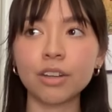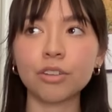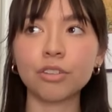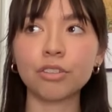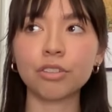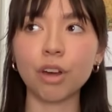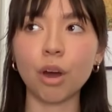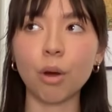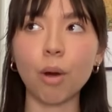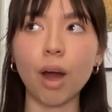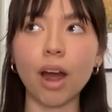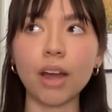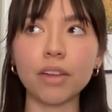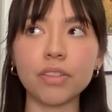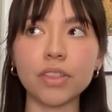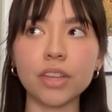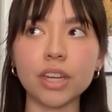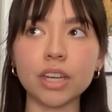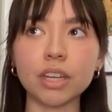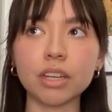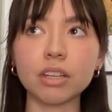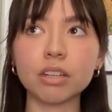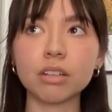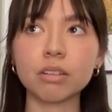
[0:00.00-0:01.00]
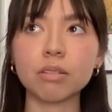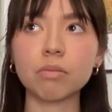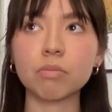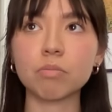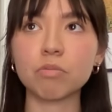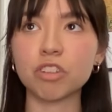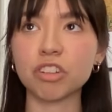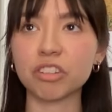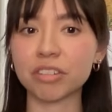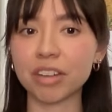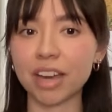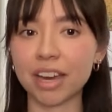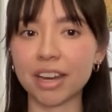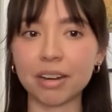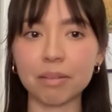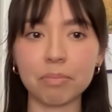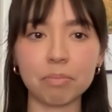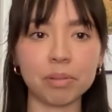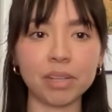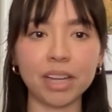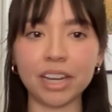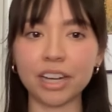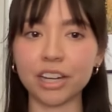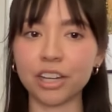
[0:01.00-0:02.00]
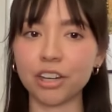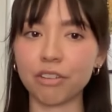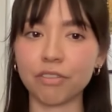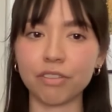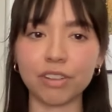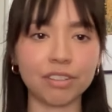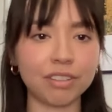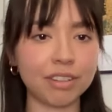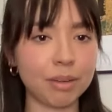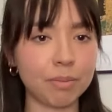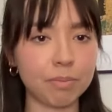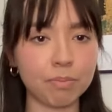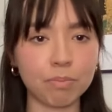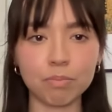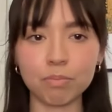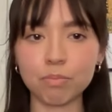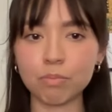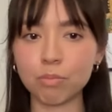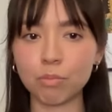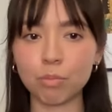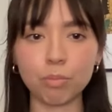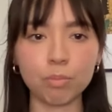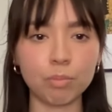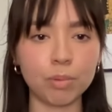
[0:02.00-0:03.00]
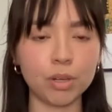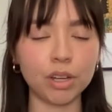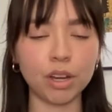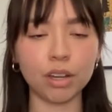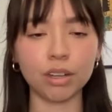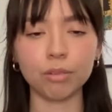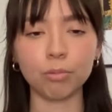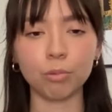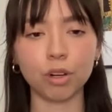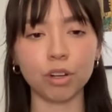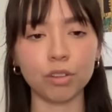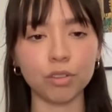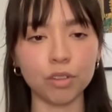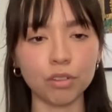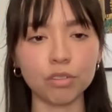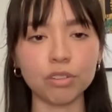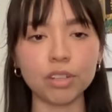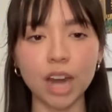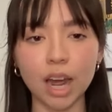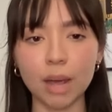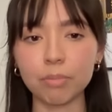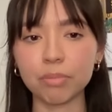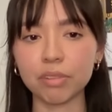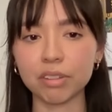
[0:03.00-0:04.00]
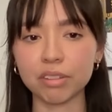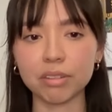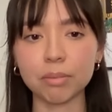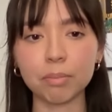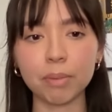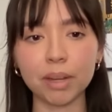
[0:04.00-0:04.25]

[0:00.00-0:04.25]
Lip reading: So I think just kind of planning your visit in one of those times is the